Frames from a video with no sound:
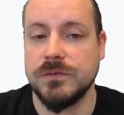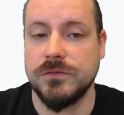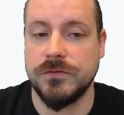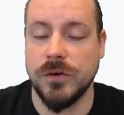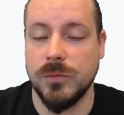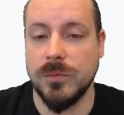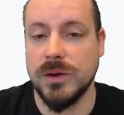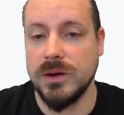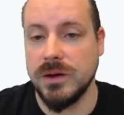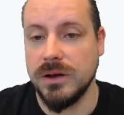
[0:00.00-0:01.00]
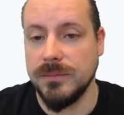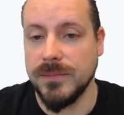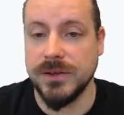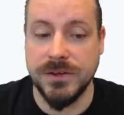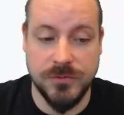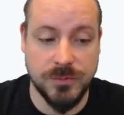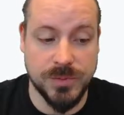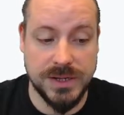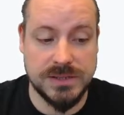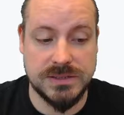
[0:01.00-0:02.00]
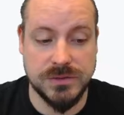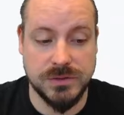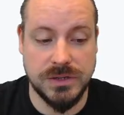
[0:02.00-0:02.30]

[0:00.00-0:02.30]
from a different place,